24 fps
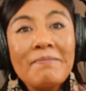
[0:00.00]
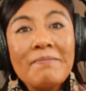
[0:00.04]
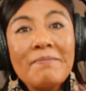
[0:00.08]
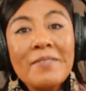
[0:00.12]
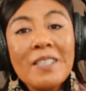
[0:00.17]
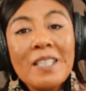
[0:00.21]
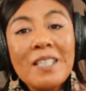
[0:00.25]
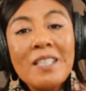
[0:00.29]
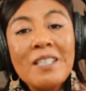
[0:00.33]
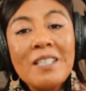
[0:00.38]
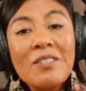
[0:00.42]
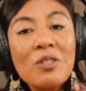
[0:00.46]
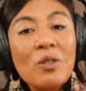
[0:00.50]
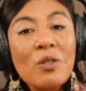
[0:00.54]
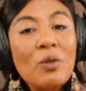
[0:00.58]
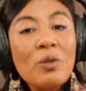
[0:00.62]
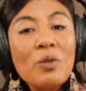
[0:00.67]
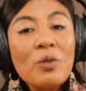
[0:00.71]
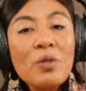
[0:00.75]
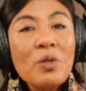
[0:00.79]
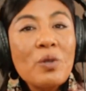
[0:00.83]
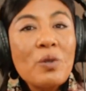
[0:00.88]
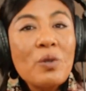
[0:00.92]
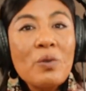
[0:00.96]
It's
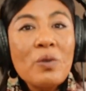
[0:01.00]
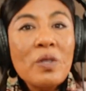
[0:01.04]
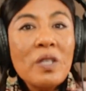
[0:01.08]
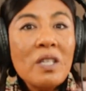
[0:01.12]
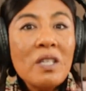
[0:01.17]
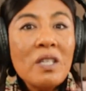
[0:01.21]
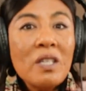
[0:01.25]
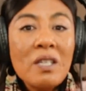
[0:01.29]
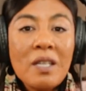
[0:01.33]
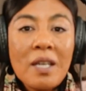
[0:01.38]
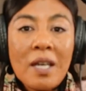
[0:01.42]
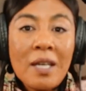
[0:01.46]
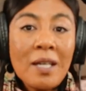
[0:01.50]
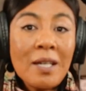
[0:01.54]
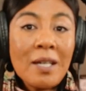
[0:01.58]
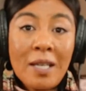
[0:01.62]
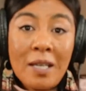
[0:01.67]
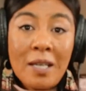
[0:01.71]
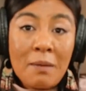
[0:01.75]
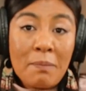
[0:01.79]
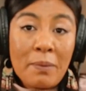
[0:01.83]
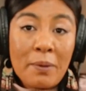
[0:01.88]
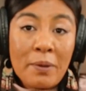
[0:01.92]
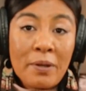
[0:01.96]
also the
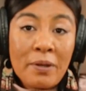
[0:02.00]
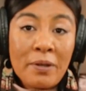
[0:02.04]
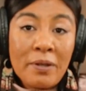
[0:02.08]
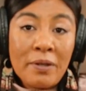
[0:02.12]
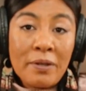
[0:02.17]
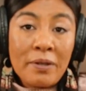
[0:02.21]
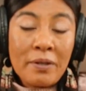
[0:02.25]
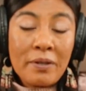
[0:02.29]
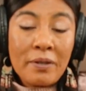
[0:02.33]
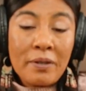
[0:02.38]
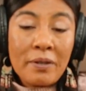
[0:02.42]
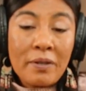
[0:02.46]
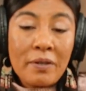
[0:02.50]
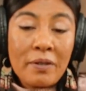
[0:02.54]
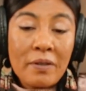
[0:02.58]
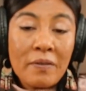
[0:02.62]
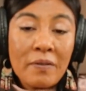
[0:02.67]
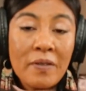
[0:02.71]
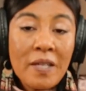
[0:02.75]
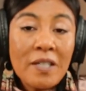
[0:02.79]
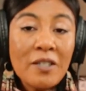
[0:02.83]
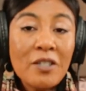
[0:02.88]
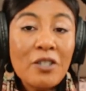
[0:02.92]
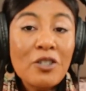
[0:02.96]
gatekeeper
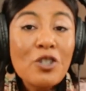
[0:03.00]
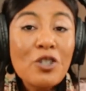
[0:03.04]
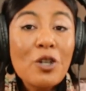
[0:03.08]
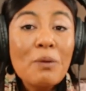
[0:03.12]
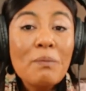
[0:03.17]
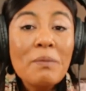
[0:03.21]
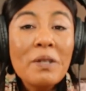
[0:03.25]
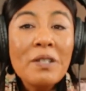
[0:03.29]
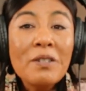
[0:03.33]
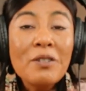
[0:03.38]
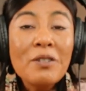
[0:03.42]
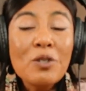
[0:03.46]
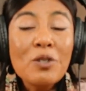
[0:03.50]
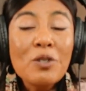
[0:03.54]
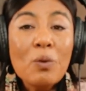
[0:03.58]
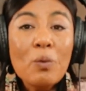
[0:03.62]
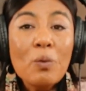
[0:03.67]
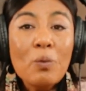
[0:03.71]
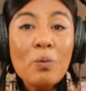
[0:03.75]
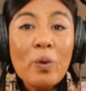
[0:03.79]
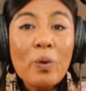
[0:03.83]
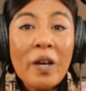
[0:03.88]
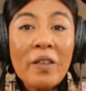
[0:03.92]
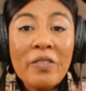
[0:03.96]
that determines
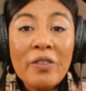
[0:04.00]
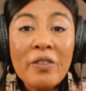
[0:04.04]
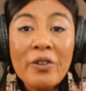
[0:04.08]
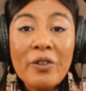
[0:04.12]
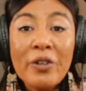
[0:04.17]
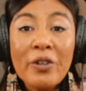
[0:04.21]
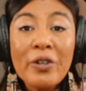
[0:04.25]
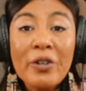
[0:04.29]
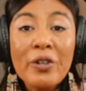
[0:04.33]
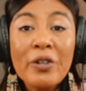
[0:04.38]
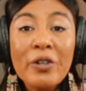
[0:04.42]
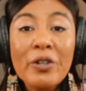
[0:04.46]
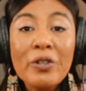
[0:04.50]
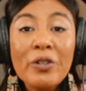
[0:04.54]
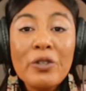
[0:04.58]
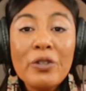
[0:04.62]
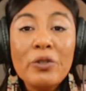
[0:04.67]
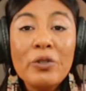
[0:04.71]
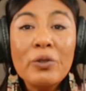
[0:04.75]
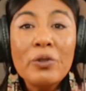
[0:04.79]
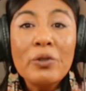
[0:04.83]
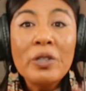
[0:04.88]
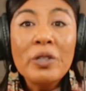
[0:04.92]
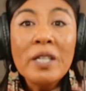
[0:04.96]
whether
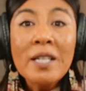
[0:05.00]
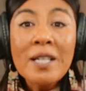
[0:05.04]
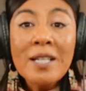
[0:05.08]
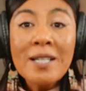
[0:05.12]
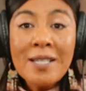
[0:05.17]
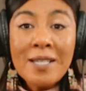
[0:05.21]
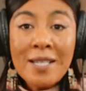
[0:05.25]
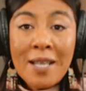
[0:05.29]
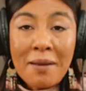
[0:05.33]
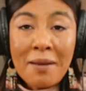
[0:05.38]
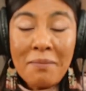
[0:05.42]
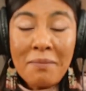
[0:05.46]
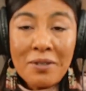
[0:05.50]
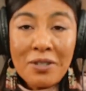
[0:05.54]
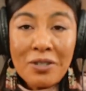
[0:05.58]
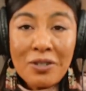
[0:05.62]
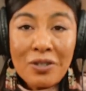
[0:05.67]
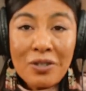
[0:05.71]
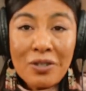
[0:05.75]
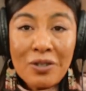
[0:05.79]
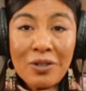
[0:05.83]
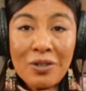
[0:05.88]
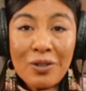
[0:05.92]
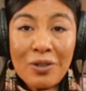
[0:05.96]
you'll accept
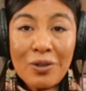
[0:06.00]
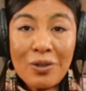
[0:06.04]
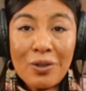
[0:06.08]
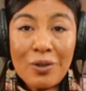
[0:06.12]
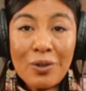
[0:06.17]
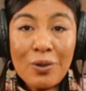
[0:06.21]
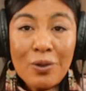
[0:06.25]
or